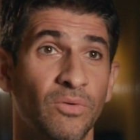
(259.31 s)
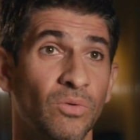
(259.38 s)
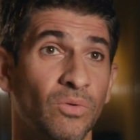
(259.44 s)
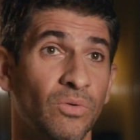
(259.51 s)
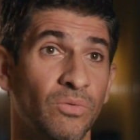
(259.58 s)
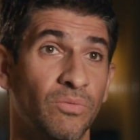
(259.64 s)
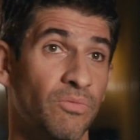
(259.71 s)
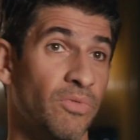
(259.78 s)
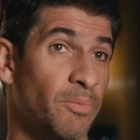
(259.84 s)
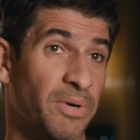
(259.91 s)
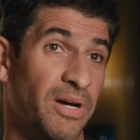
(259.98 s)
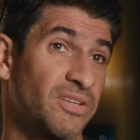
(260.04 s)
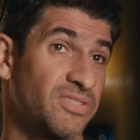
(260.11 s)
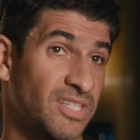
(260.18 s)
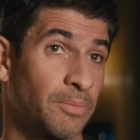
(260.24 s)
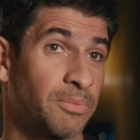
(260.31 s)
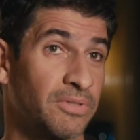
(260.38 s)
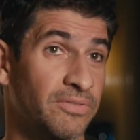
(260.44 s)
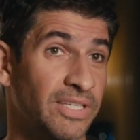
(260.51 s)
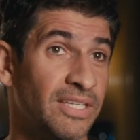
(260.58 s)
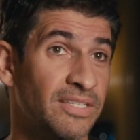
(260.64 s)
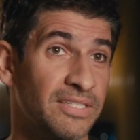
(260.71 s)
for the
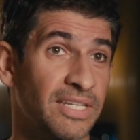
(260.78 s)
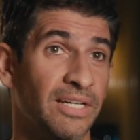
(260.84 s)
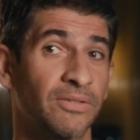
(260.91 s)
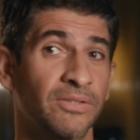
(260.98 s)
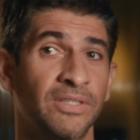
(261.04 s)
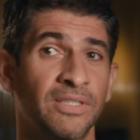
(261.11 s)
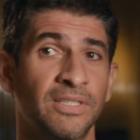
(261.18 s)
past couple of years